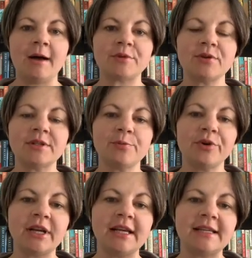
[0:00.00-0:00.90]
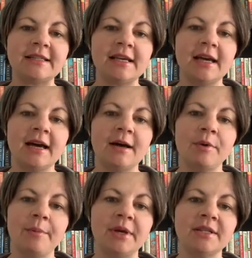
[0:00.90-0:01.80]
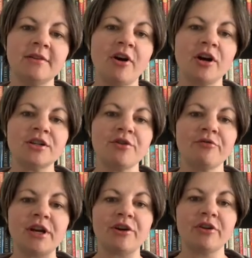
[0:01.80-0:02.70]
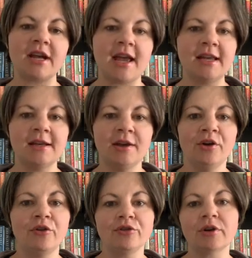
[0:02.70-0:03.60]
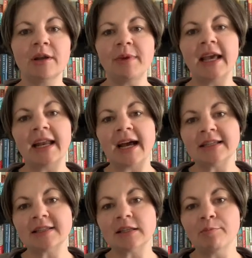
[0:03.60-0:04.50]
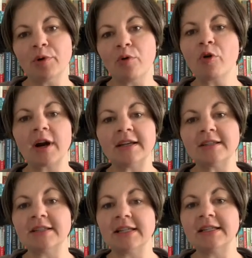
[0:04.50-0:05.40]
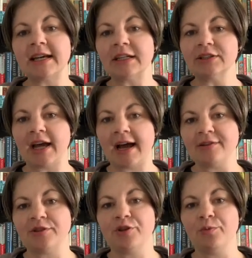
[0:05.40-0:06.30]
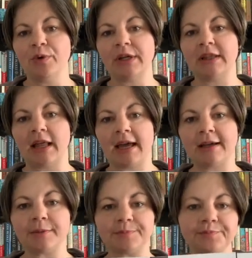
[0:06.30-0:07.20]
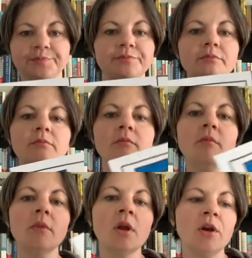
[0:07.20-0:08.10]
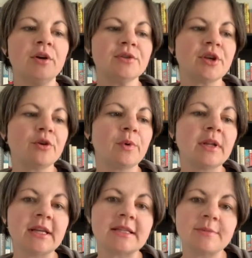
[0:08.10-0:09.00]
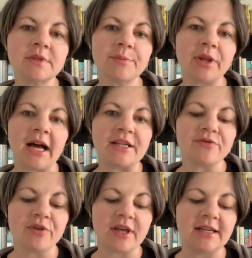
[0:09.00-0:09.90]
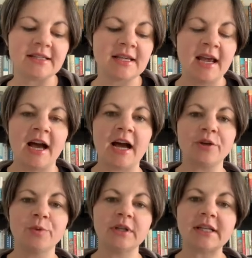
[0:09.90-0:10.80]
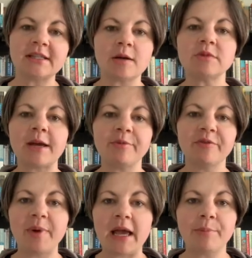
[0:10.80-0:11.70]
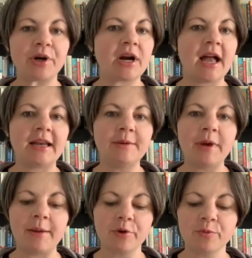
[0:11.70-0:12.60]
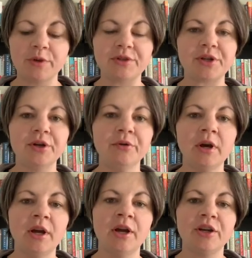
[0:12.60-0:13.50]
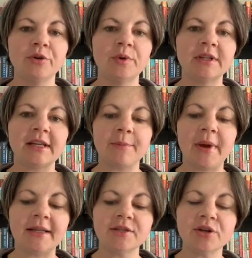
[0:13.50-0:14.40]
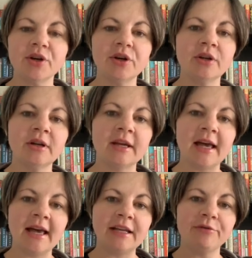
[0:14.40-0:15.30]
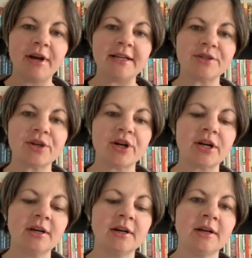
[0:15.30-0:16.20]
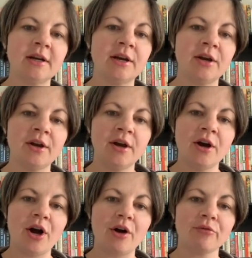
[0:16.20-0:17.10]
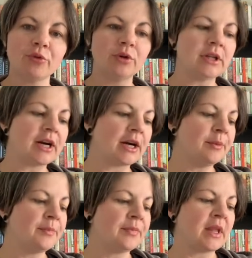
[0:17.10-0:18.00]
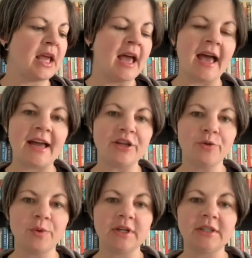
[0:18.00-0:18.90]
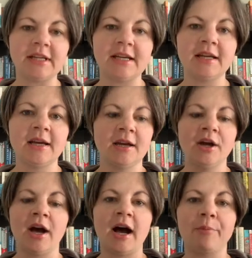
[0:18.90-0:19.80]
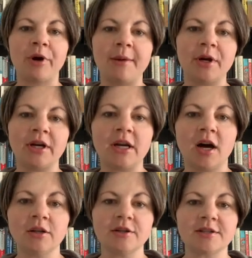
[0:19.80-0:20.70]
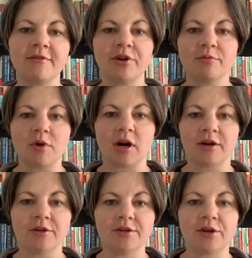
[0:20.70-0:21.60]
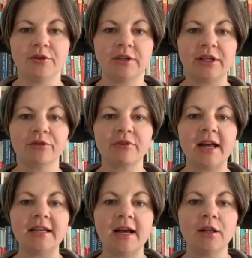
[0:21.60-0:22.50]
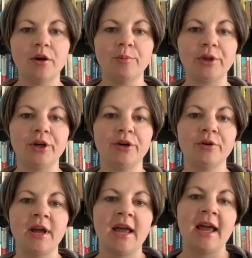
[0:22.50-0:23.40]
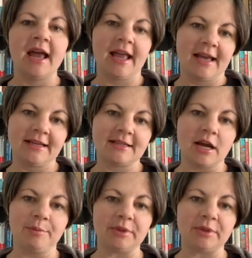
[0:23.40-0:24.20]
So it's a pretty easy piece of art to recreate. You can make it as simple or as detailed as you would like. So you will need some supplies for this. You will need some type of paper. Any paper will do. You will need a pencil, an eraser, a ruler, and you will need primary colors of your markers. So you'll need the red, yellow, blue, and a